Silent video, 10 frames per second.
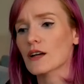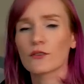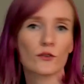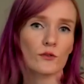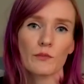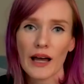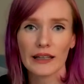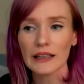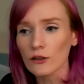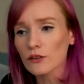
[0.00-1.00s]
I feel so bad
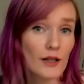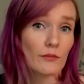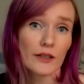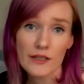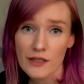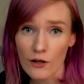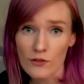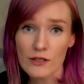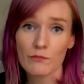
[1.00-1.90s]
and guilty, please don't.